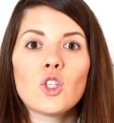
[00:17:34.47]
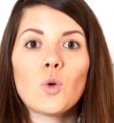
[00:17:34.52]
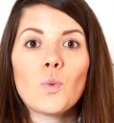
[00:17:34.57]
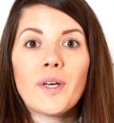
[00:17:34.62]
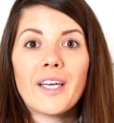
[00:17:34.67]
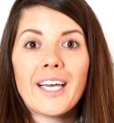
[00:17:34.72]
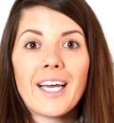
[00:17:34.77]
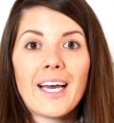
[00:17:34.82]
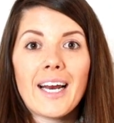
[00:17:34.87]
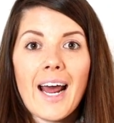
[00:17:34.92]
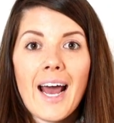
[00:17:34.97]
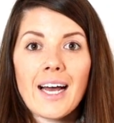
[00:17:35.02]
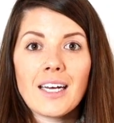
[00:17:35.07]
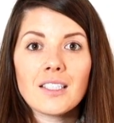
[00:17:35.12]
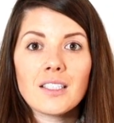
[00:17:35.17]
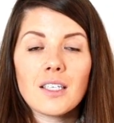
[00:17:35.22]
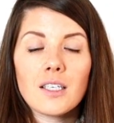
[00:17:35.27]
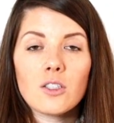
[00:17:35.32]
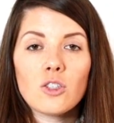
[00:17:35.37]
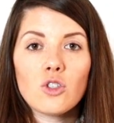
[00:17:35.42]
we get
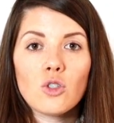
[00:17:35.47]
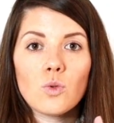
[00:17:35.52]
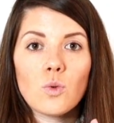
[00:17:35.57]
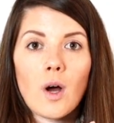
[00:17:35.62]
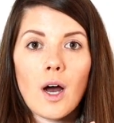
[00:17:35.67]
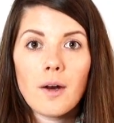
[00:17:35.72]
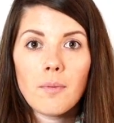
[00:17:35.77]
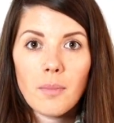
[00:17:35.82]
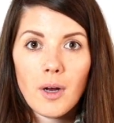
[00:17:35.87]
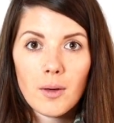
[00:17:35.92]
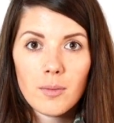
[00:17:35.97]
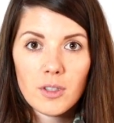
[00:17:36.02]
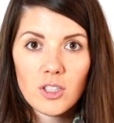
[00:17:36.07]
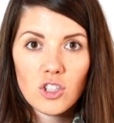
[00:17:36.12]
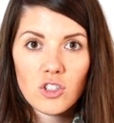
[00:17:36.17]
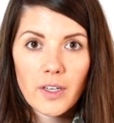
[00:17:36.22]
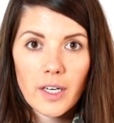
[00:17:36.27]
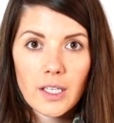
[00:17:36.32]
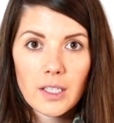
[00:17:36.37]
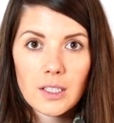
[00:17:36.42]
access to
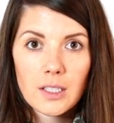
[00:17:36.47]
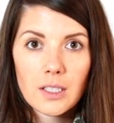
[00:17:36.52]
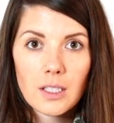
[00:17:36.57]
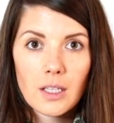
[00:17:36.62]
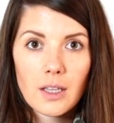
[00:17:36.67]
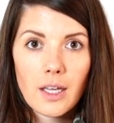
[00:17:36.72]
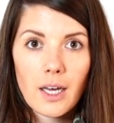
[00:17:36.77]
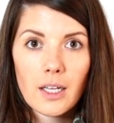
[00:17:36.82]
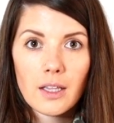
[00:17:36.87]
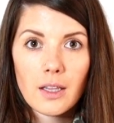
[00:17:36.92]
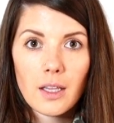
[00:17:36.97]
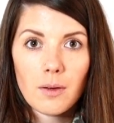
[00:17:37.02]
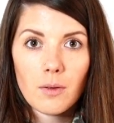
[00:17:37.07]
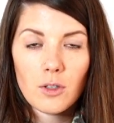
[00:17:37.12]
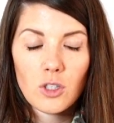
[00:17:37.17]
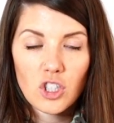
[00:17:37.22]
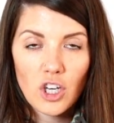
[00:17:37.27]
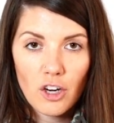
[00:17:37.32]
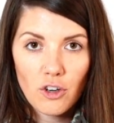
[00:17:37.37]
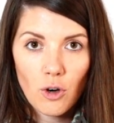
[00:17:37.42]
unpublished rates that
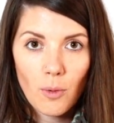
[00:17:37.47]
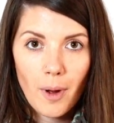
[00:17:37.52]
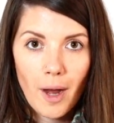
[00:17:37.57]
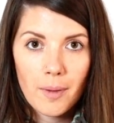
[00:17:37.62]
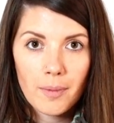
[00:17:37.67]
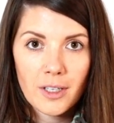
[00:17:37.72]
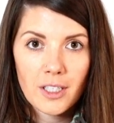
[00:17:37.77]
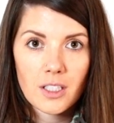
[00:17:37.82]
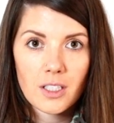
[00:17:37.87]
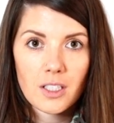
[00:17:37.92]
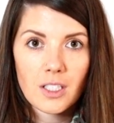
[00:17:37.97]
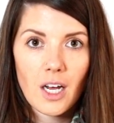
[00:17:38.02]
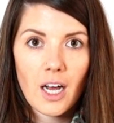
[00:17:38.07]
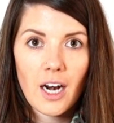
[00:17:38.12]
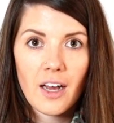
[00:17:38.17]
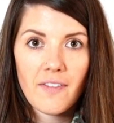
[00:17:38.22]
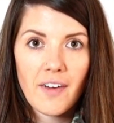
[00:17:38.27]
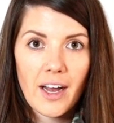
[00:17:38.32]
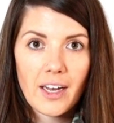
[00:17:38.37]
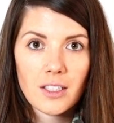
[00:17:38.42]
the general public does
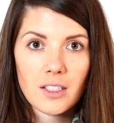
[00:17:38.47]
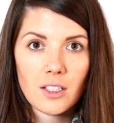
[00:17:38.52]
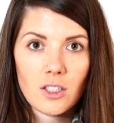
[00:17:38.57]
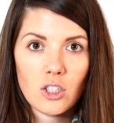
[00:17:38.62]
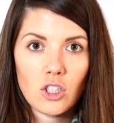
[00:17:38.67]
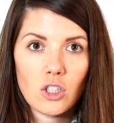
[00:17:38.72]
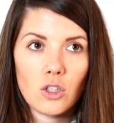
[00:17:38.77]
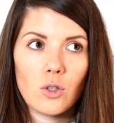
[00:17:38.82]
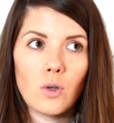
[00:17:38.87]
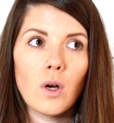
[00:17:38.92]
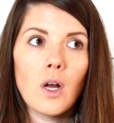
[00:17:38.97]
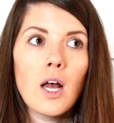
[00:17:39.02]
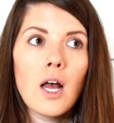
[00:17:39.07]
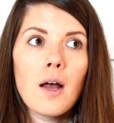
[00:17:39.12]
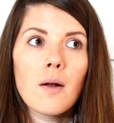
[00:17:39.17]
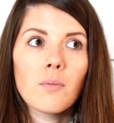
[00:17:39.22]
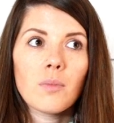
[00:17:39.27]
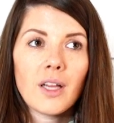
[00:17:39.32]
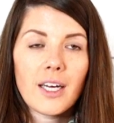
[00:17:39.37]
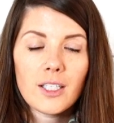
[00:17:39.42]
not have access to.
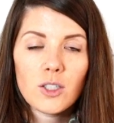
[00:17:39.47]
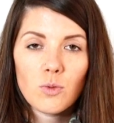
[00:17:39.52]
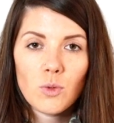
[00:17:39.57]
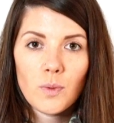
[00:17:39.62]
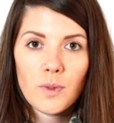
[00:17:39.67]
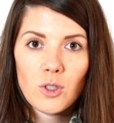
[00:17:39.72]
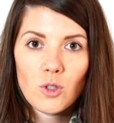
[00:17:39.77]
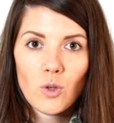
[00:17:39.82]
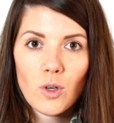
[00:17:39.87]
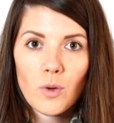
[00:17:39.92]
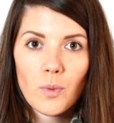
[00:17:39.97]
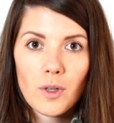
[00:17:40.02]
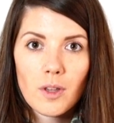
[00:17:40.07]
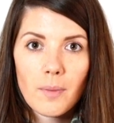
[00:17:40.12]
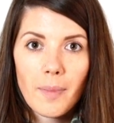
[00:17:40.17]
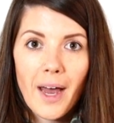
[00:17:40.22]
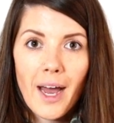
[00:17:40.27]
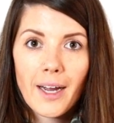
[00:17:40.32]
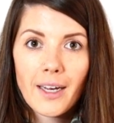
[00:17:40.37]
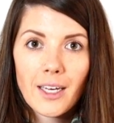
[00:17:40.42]
Plus, when we do it with
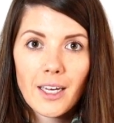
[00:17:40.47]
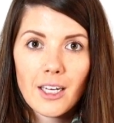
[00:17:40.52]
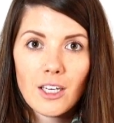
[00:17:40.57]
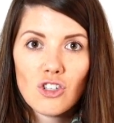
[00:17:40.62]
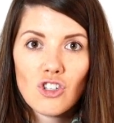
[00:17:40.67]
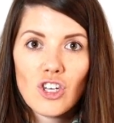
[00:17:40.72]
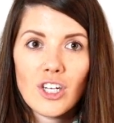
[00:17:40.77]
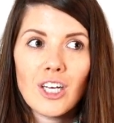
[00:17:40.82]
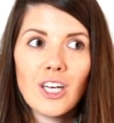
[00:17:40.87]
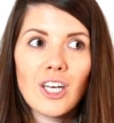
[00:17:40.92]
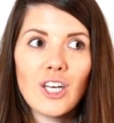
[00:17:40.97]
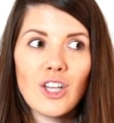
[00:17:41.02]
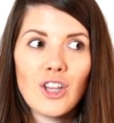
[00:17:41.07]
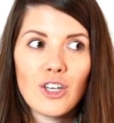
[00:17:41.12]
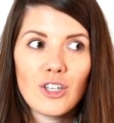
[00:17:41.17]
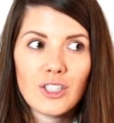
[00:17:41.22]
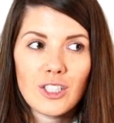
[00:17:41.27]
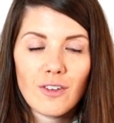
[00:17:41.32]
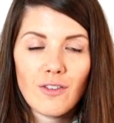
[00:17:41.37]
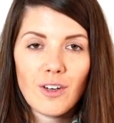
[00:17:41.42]
a package,
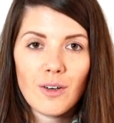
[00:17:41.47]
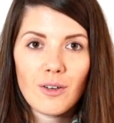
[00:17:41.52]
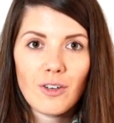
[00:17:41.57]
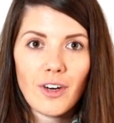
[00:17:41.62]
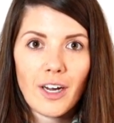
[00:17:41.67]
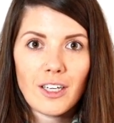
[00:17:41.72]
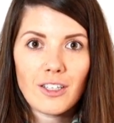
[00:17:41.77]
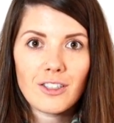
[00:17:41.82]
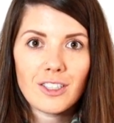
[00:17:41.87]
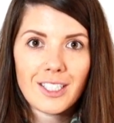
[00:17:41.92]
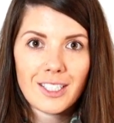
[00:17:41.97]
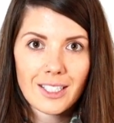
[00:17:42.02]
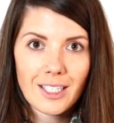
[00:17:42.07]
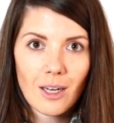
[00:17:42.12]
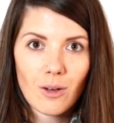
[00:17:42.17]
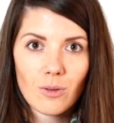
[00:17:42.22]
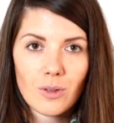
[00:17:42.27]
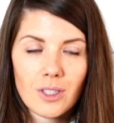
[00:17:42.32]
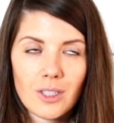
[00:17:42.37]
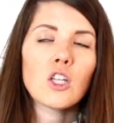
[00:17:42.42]
there's even greater
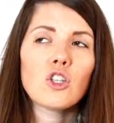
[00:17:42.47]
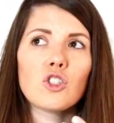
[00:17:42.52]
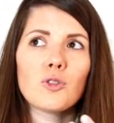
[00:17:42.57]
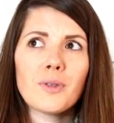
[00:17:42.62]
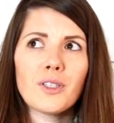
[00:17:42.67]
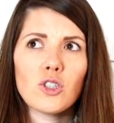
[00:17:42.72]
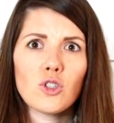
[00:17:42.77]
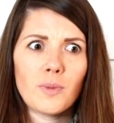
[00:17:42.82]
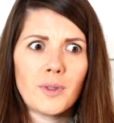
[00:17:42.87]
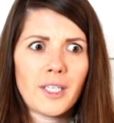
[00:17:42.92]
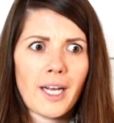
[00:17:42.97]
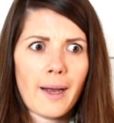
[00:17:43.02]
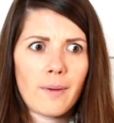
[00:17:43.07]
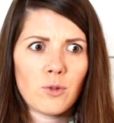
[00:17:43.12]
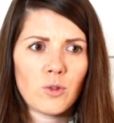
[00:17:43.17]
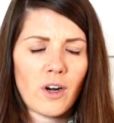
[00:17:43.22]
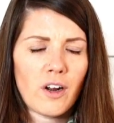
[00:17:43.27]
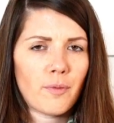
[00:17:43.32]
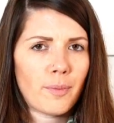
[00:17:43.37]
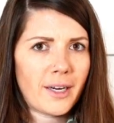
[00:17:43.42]
discounts. There's been so many
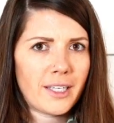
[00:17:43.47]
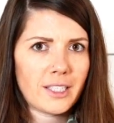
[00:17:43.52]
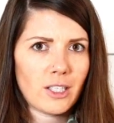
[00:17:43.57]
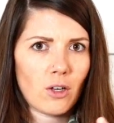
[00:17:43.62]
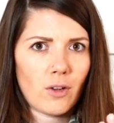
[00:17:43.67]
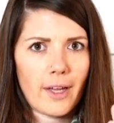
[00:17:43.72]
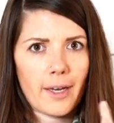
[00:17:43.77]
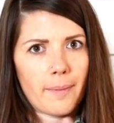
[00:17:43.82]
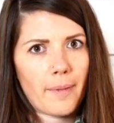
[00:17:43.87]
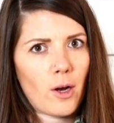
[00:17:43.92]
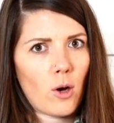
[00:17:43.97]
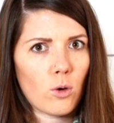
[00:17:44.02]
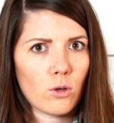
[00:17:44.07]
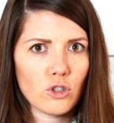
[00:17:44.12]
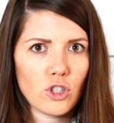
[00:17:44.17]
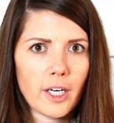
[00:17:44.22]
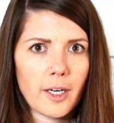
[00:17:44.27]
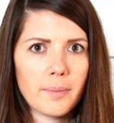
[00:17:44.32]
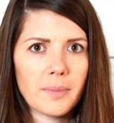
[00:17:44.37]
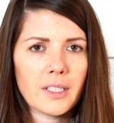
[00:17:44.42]
times when I price out like my
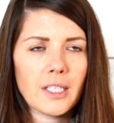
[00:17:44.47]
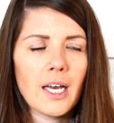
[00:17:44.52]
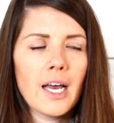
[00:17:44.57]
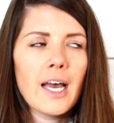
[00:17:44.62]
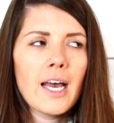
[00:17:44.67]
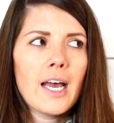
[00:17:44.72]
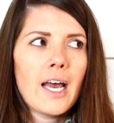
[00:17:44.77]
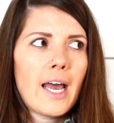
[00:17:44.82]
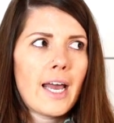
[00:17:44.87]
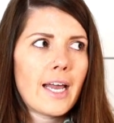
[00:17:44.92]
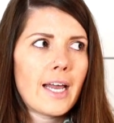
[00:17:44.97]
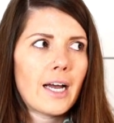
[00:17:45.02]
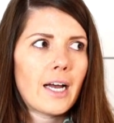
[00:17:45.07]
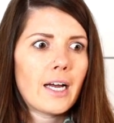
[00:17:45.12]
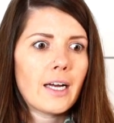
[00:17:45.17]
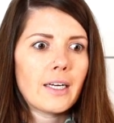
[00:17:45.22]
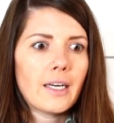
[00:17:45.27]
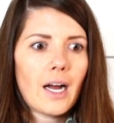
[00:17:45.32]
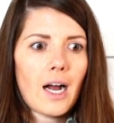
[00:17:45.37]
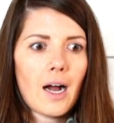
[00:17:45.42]
own trips
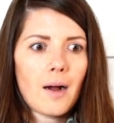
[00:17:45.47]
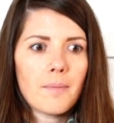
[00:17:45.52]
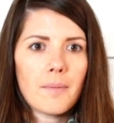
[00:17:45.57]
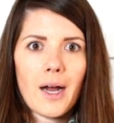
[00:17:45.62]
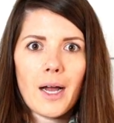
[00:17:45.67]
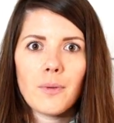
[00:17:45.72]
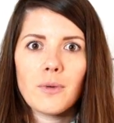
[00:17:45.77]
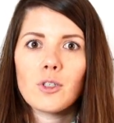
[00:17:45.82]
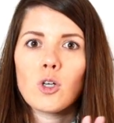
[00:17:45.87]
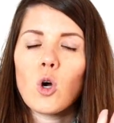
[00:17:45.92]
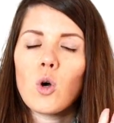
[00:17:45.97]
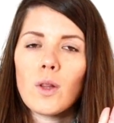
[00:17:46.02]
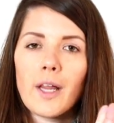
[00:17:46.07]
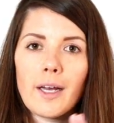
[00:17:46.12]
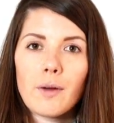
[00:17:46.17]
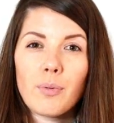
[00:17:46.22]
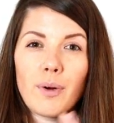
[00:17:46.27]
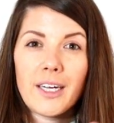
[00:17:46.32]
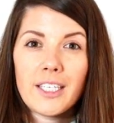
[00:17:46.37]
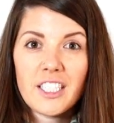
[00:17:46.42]
and I would go
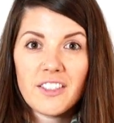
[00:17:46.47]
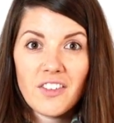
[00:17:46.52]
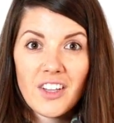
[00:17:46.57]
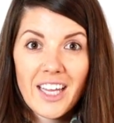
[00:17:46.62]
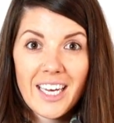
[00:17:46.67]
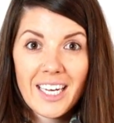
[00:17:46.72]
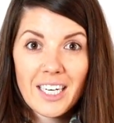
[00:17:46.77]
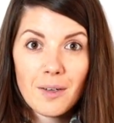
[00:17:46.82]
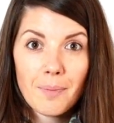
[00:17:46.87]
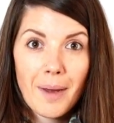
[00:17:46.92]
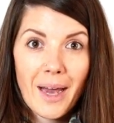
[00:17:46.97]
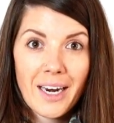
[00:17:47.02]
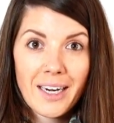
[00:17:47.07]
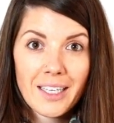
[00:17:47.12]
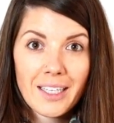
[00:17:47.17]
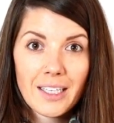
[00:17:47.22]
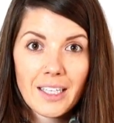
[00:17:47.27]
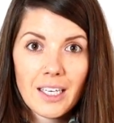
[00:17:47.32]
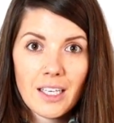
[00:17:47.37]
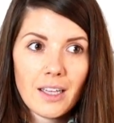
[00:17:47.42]
like price everything
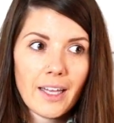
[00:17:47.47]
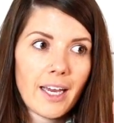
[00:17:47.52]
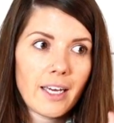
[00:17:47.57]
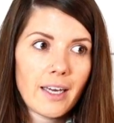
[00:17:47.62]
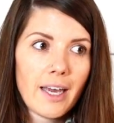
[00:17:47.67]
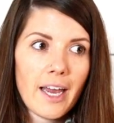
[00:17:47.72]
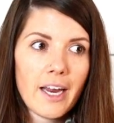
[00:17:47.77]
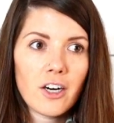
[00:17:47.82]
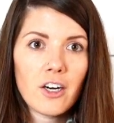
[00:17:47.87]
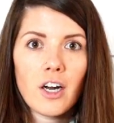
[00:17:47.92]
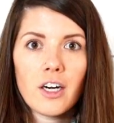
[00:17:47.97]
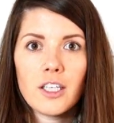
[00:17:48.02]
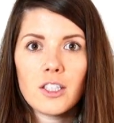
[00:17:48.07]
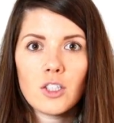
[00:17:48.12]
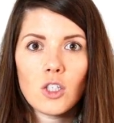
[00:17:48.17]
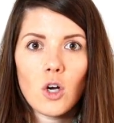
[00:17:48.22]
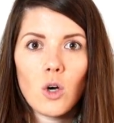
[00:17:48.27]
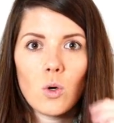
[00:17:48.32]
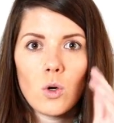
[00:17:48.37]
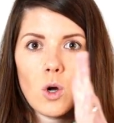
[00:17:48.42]
independently, like air on
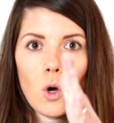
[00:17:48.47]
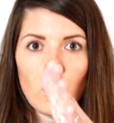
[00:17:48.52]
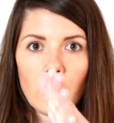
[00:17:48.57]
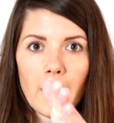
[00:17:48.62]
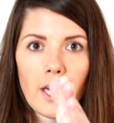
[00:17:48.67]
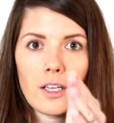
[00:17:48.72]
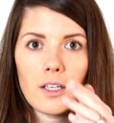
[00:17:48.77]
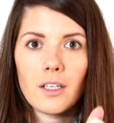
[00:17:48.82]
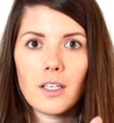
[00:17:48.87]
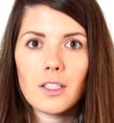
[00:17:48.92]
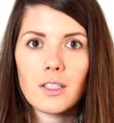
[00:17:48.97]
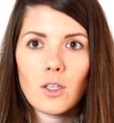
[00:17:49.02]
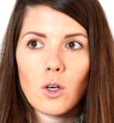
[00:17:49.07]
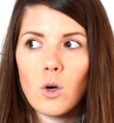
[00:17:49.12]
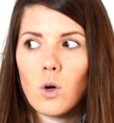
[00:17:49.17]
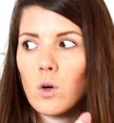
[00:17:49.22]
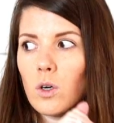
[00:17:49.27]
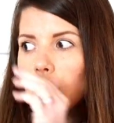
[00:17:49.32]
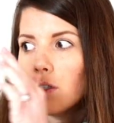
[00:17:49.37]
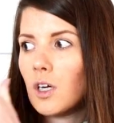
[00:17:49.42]
its own, hotel on its
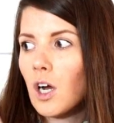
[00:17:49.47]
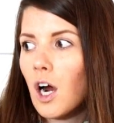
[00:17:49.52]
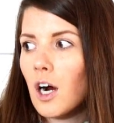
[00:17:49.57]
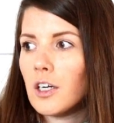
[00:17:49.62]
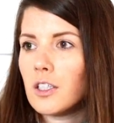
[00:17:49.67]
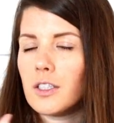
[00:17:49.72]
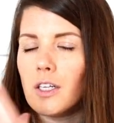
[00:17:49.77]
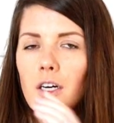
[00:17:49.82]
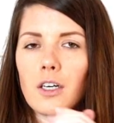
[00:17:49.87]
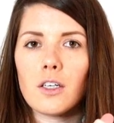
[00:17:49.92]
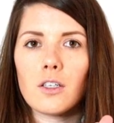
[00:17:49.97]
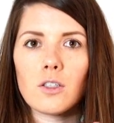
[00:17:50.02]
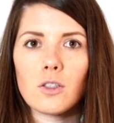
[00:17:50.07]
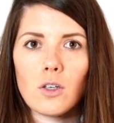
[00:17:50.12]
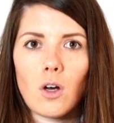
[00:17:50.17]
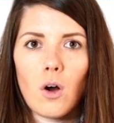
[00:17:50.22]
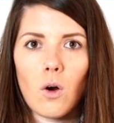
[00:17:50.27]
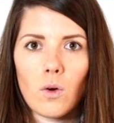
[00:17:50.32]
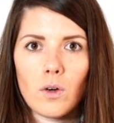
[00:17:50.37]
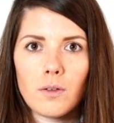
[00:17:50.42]
own, cars on its
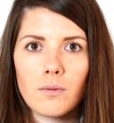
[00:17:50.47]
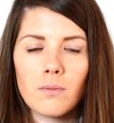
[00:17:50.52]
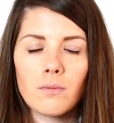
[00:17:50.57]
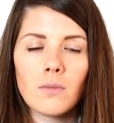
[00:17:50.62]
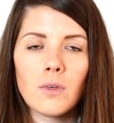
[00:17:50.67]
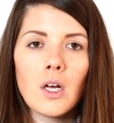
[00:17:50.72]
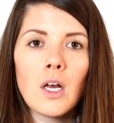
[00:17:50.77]
own.